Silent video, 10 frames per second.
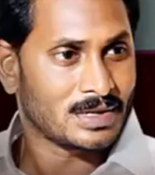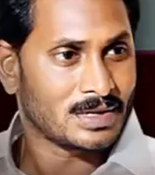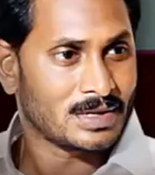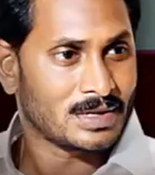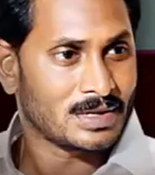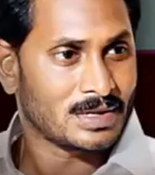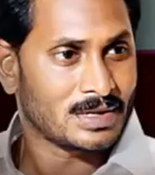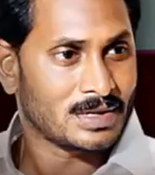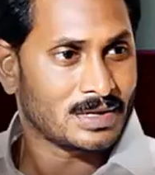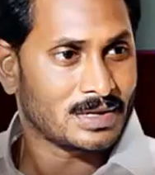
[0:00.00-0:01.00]

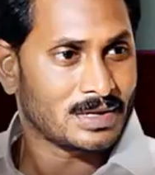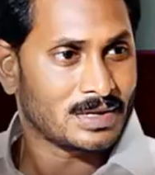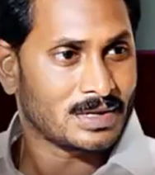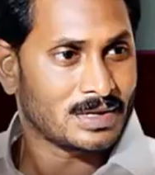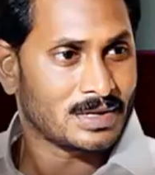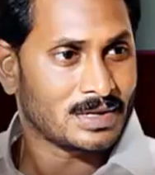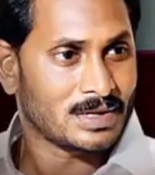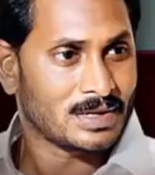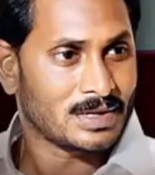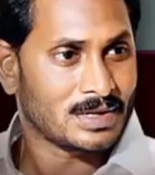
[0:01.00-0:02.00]

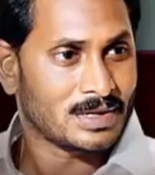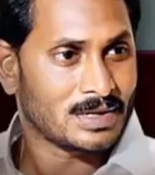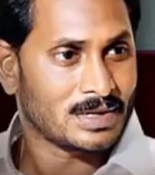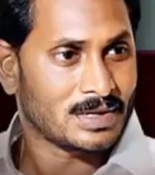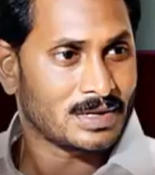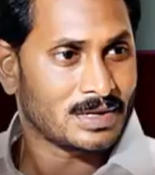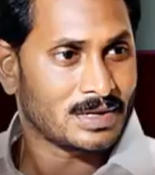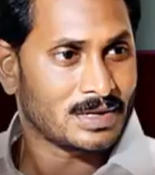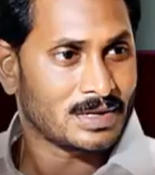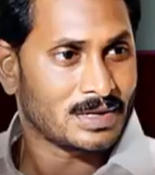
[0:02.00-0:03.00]

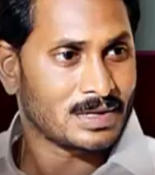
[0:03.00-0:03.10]
(not speaking)